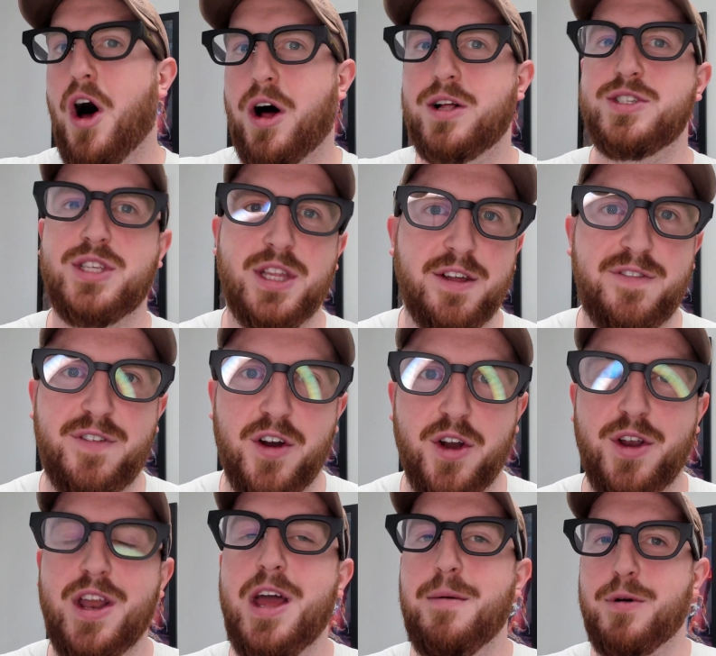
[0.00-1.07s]
answer the
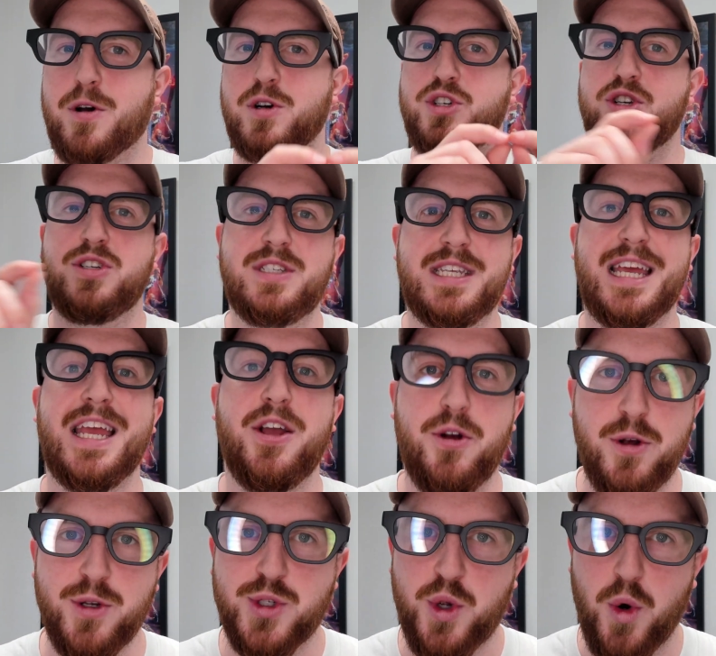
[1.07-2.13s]
phone because you see
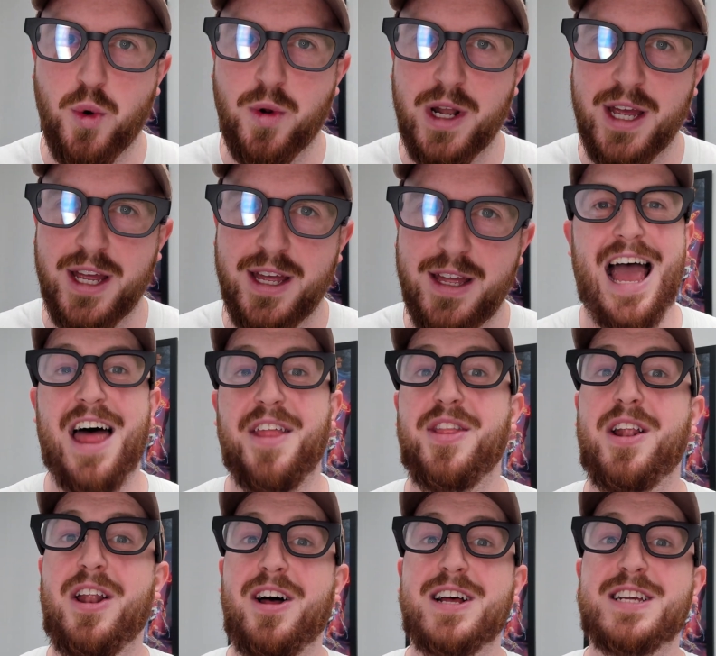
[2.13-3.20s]
who's calling. And
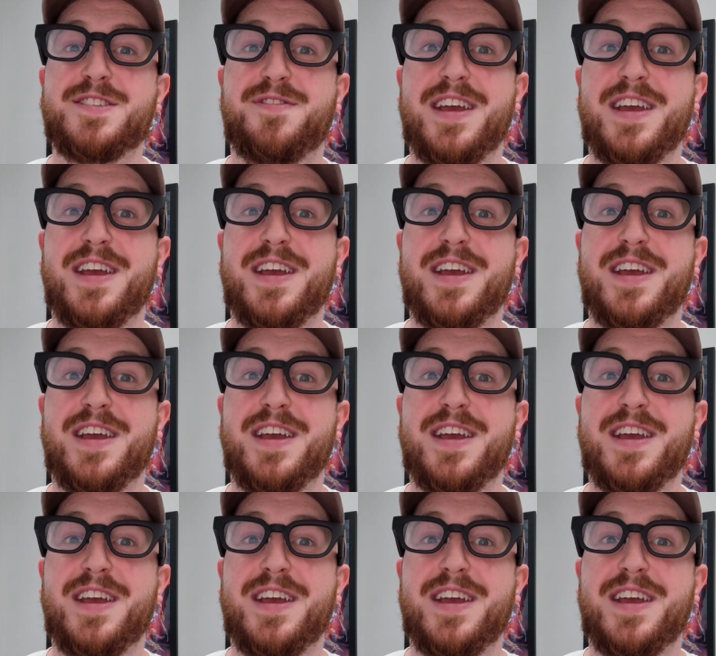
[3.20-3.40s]
the last